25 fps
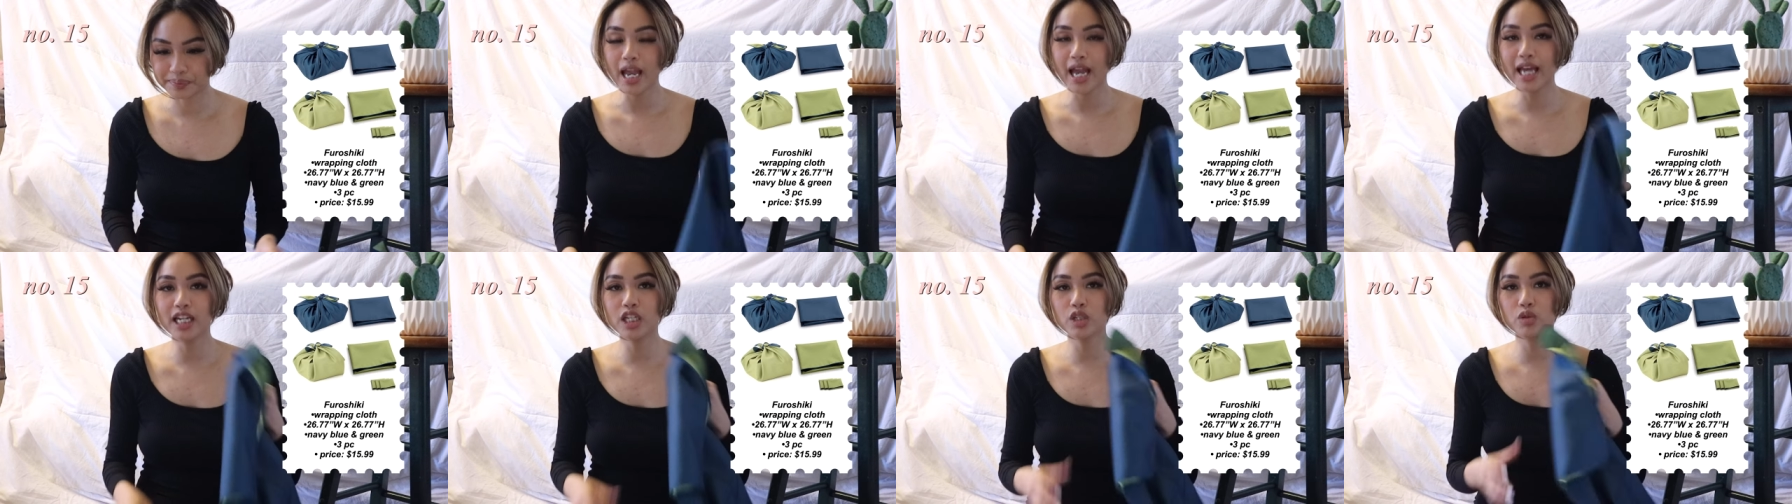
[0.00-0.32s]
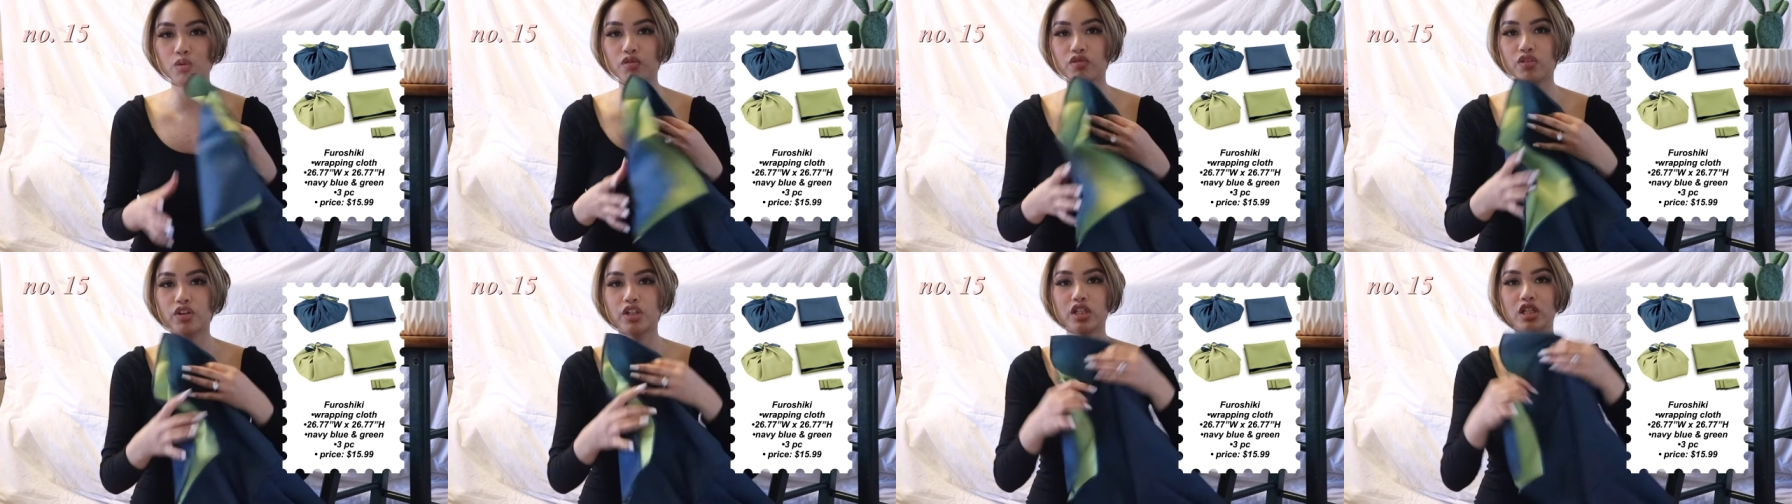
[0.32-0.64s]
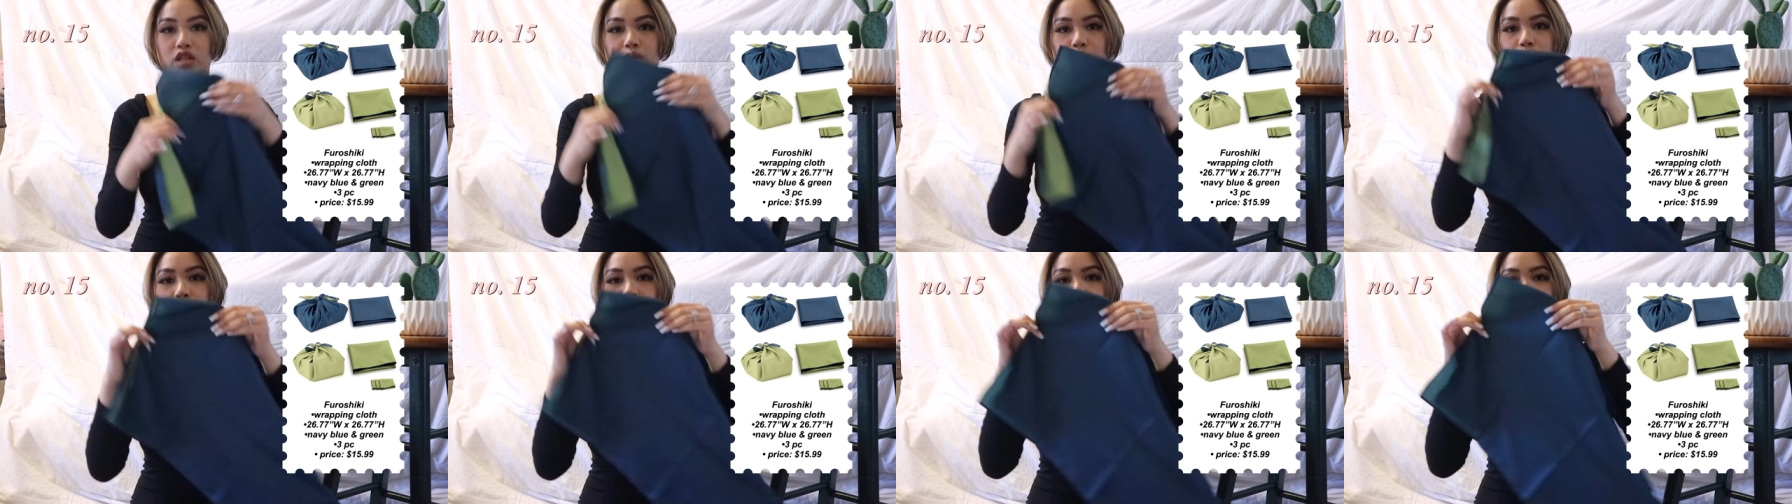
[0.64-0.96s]
and it's
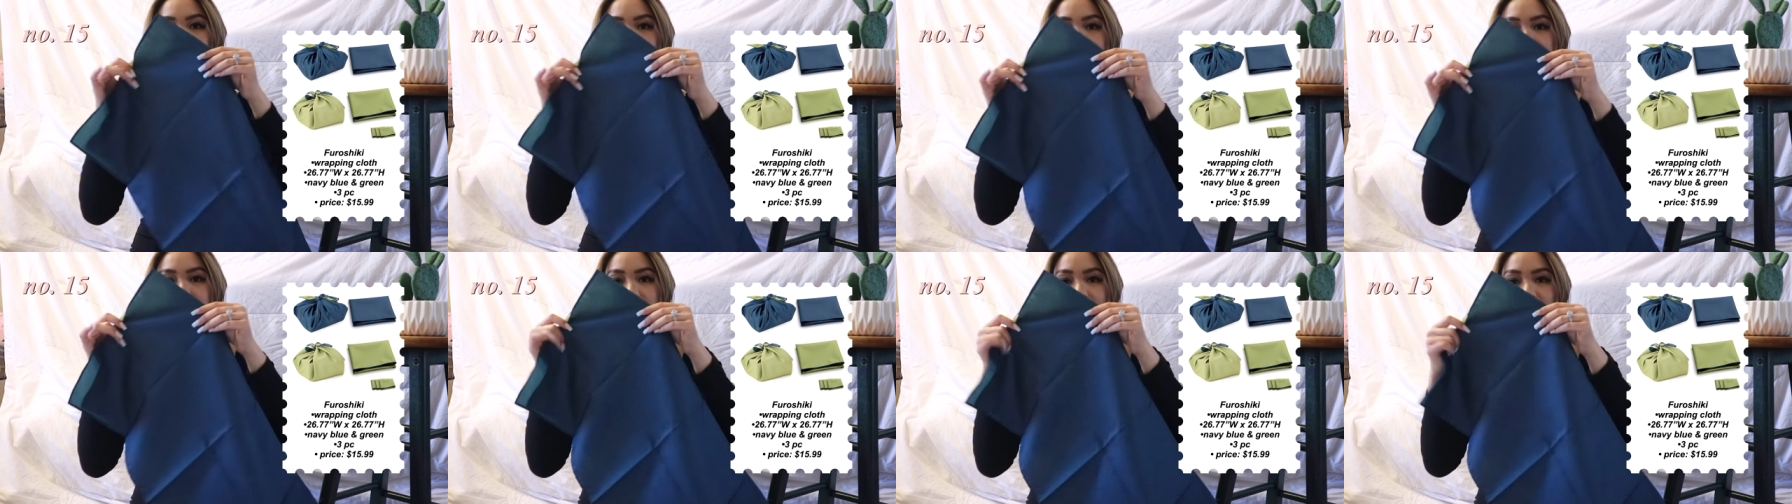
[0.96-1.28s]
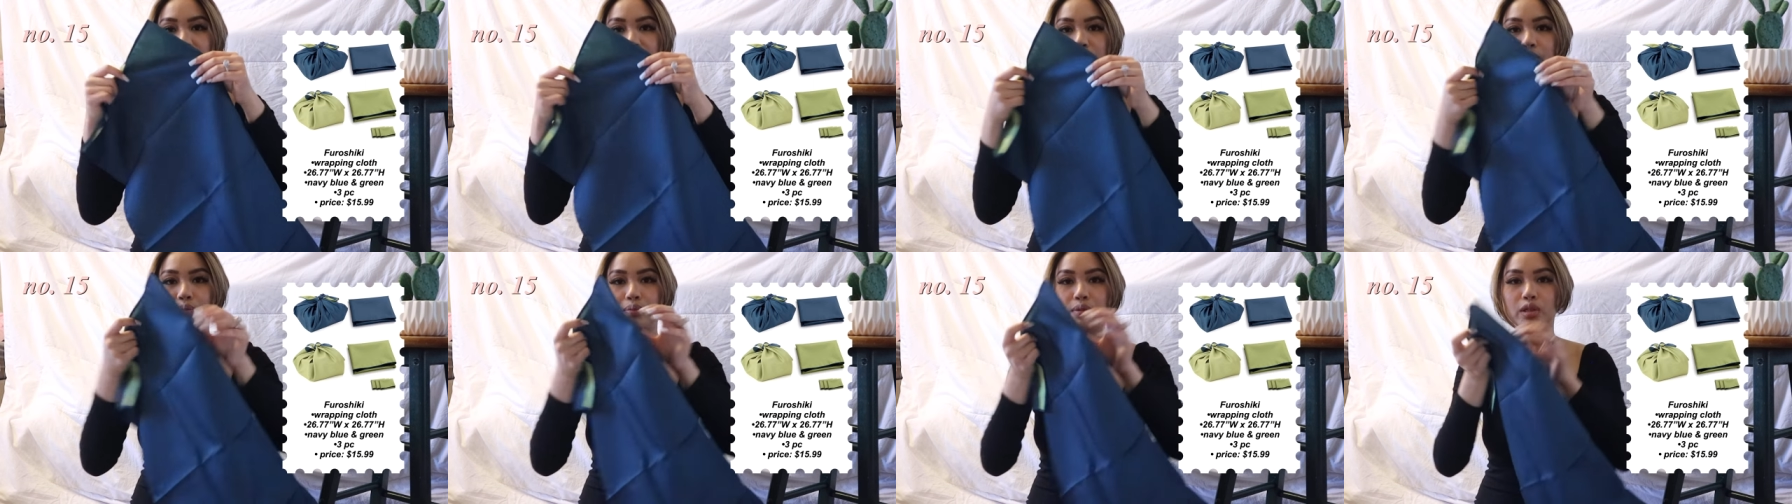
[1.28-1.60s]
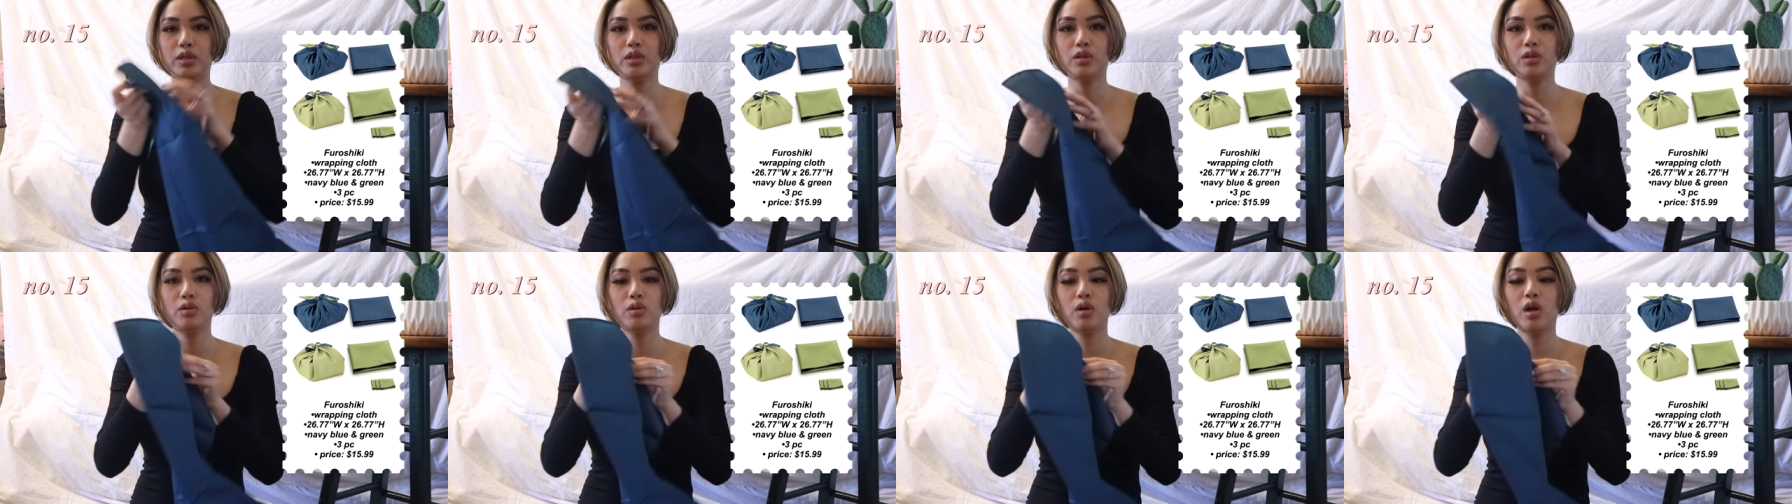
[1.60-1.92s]
reversible. It's navy
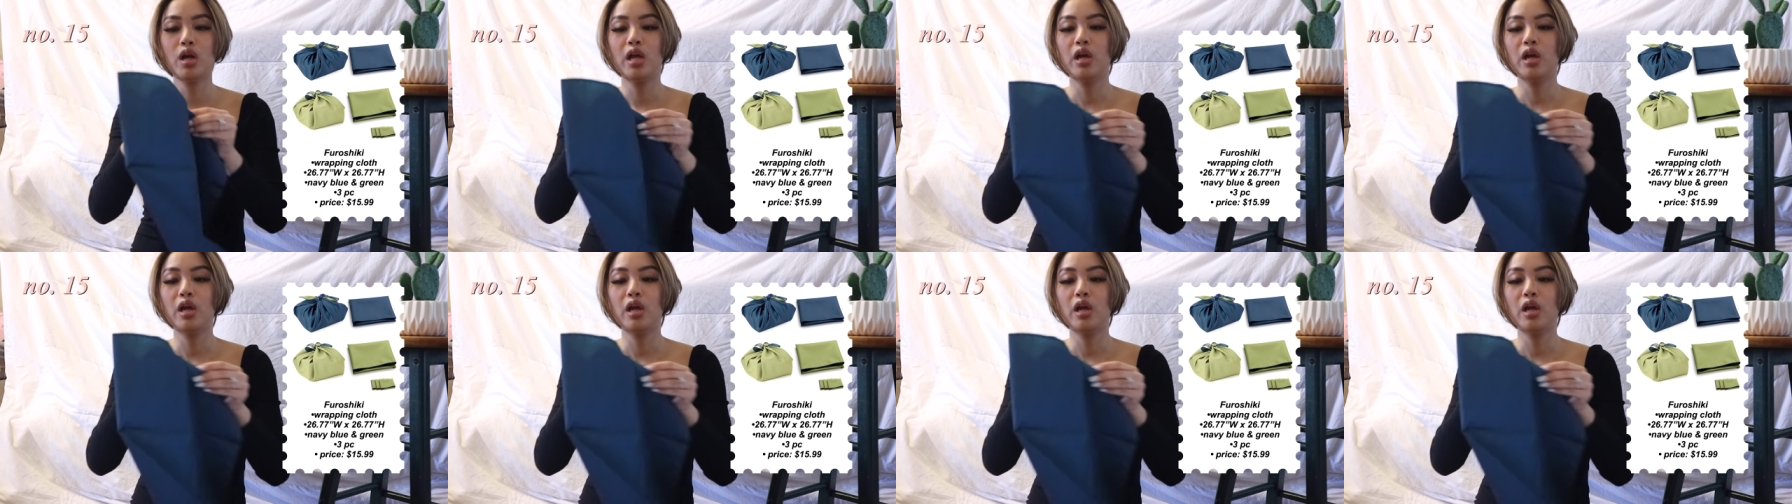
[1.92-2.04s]
blue